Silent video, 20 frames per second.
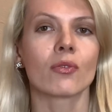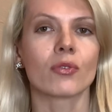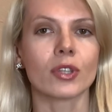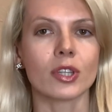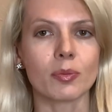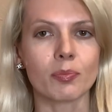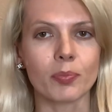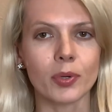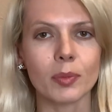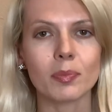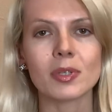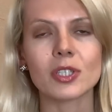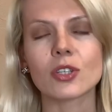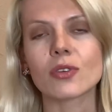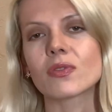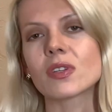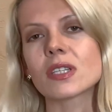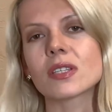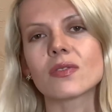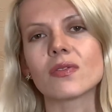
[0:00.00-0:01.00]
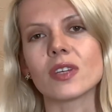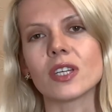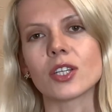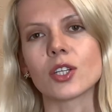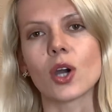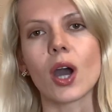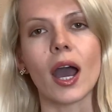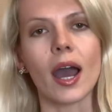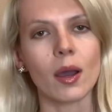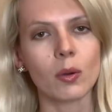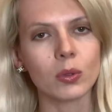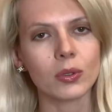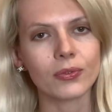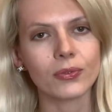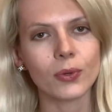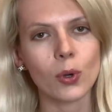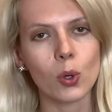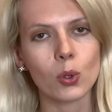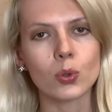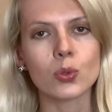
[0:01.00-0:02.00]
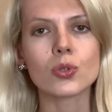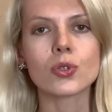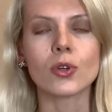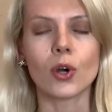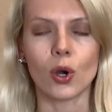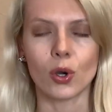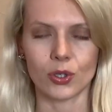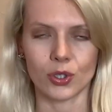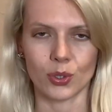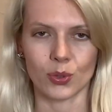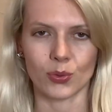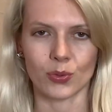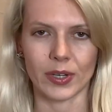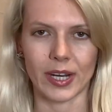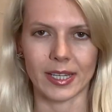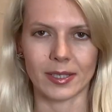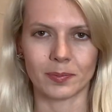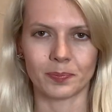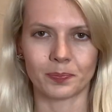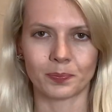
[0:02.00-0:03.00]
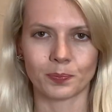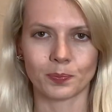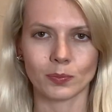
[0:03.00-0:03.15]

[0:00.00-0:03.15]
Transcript: For the purpose of this video, I will focus on Ukraine.